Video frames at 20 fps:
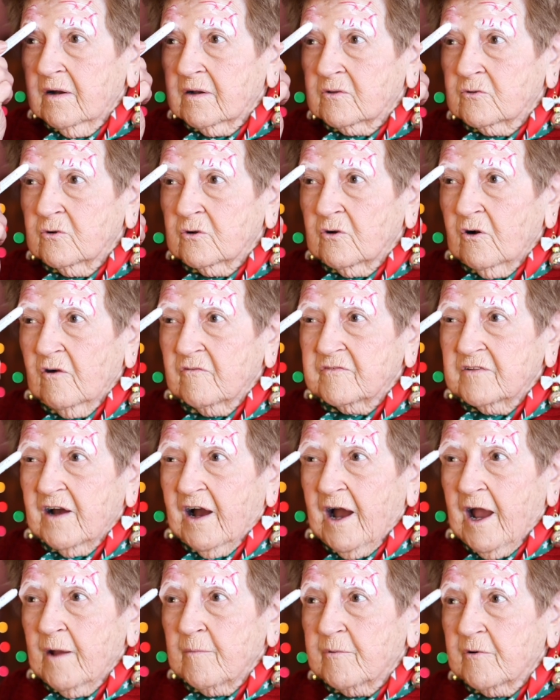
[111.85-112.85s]
I took off
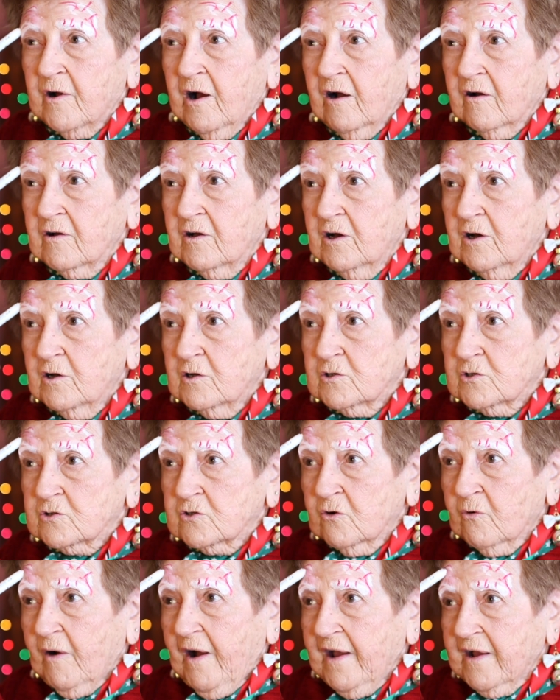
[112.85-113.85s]
the eyebrow
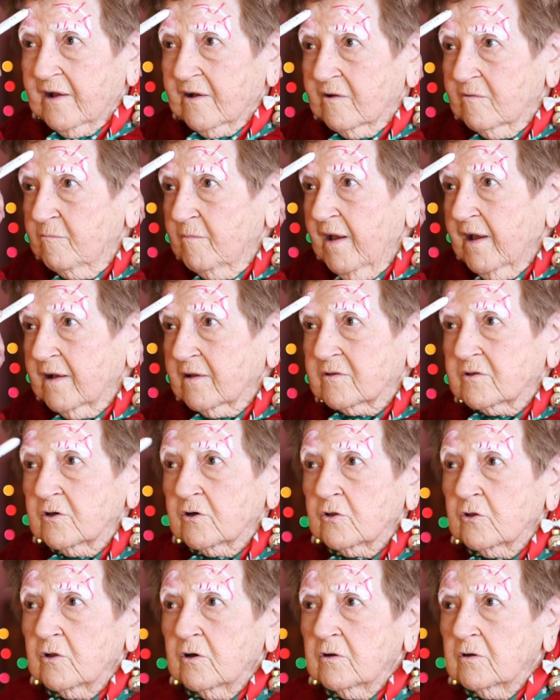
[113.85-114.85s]
so I can make
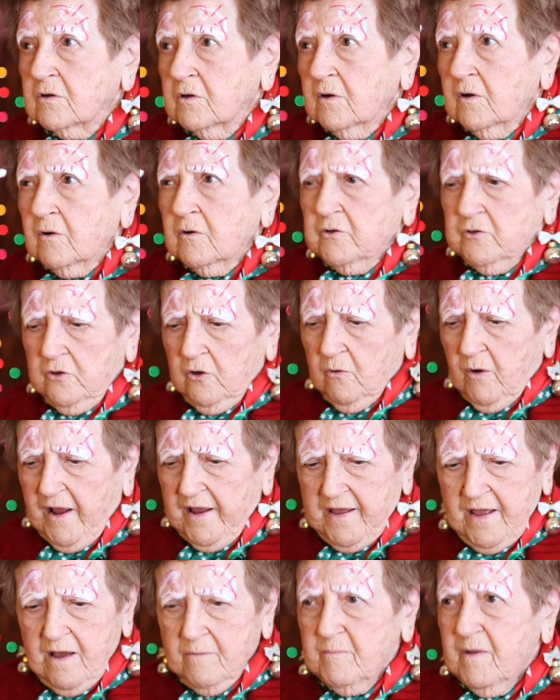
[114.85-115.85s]
the... No, I
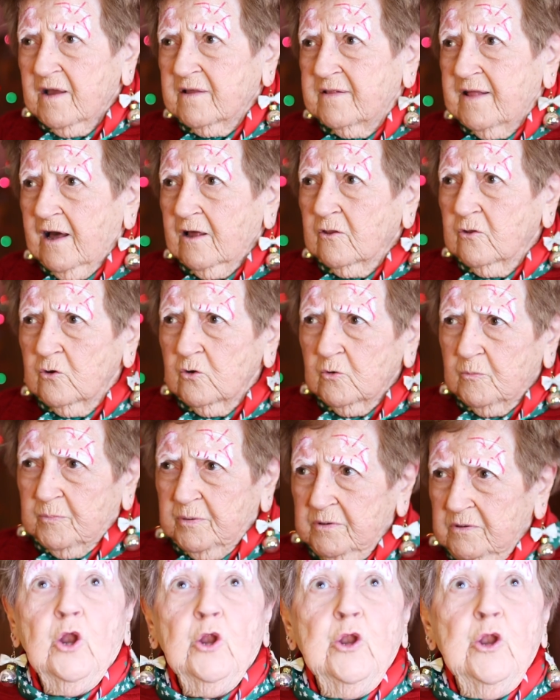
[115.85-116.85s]
can't make that loop.
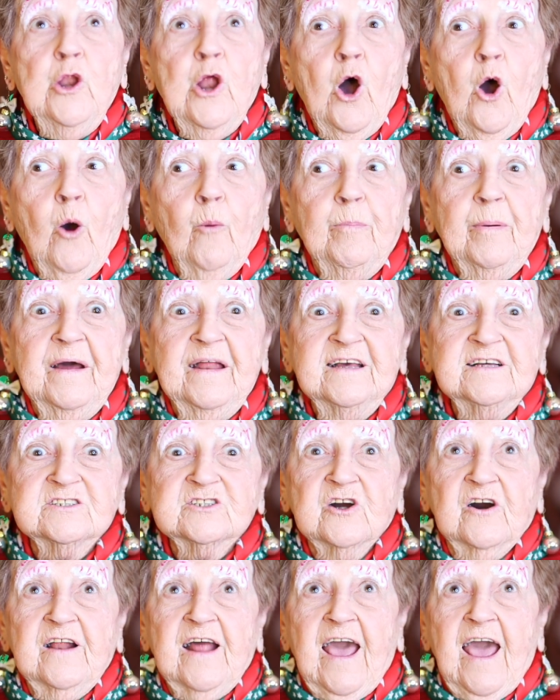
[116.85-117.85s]
Nobody's
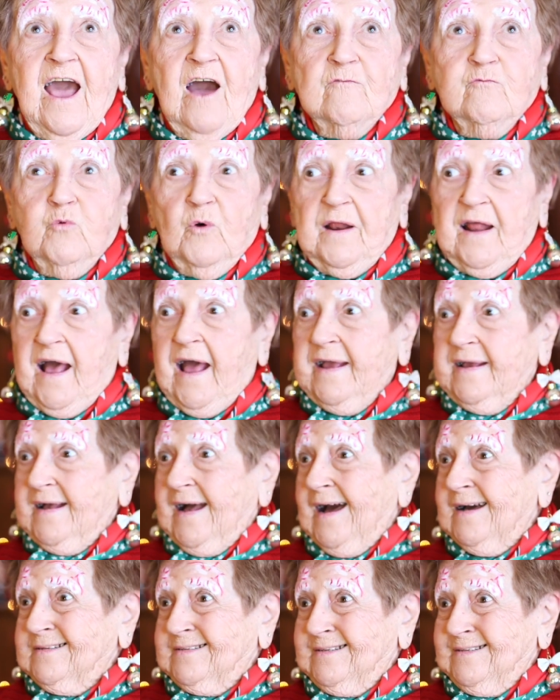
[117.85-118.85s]
gonna have what I
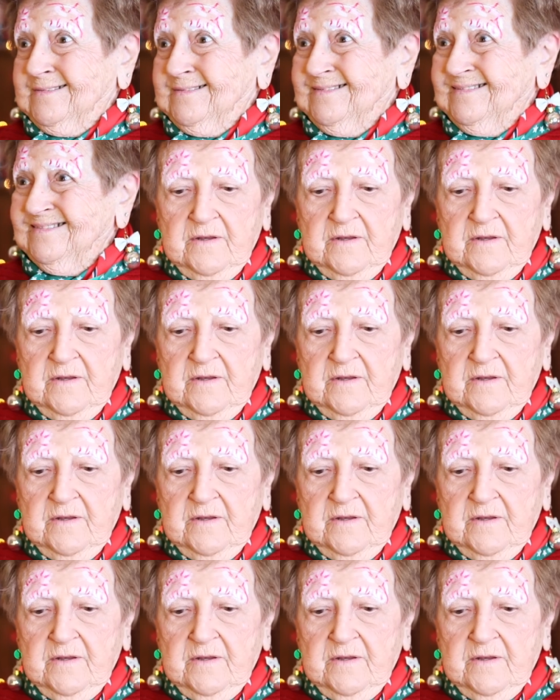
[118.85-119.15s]
got.